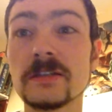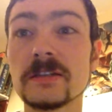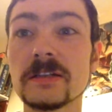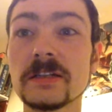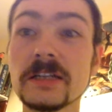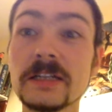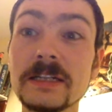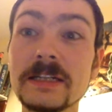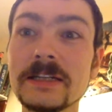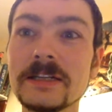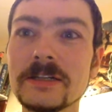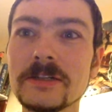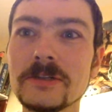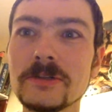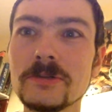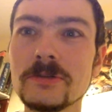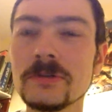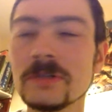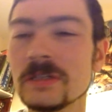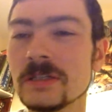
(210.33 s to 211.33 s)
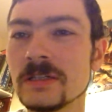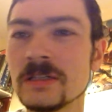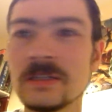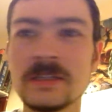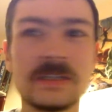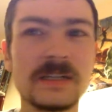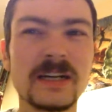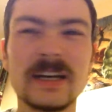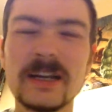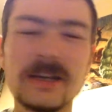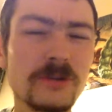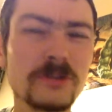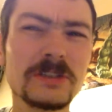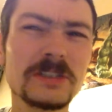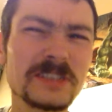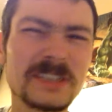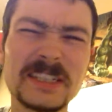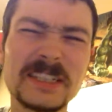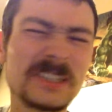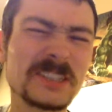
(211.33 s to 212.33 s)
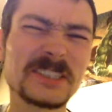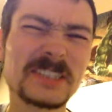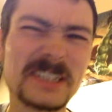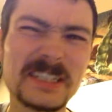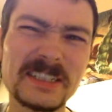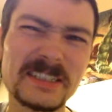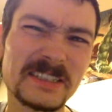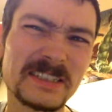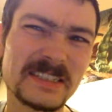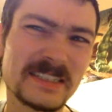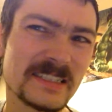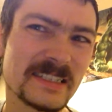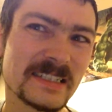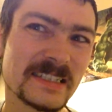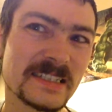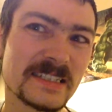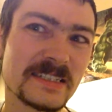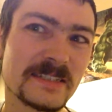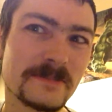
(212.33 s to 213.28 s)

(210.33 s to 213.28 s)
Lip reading: I know. I honestly just can't decide.